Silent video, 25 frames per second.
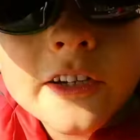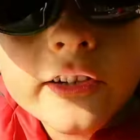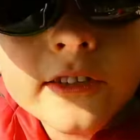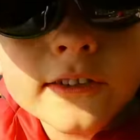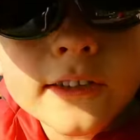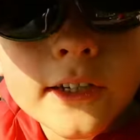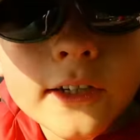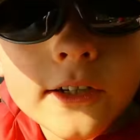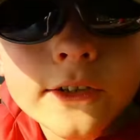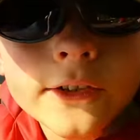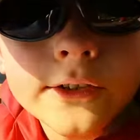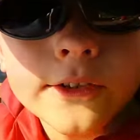here's
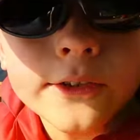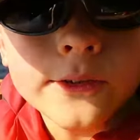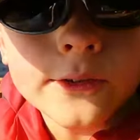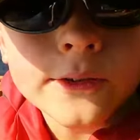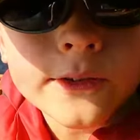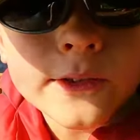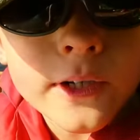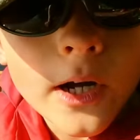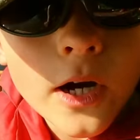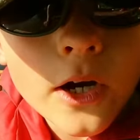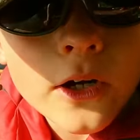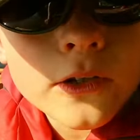how you
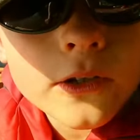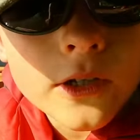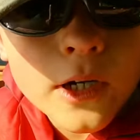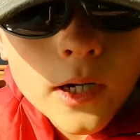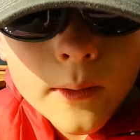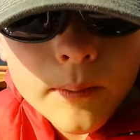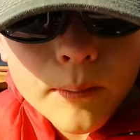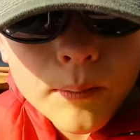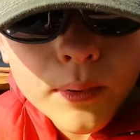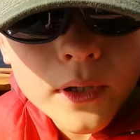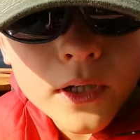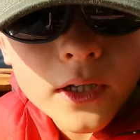start
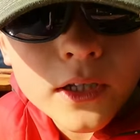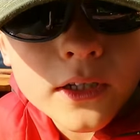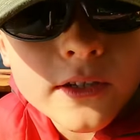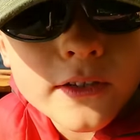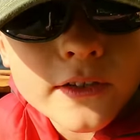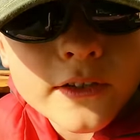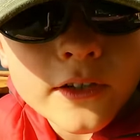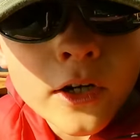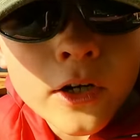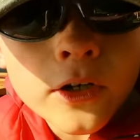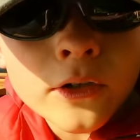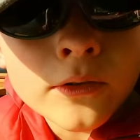a pull
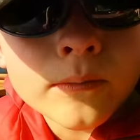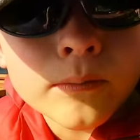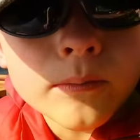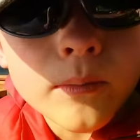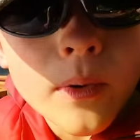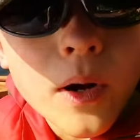start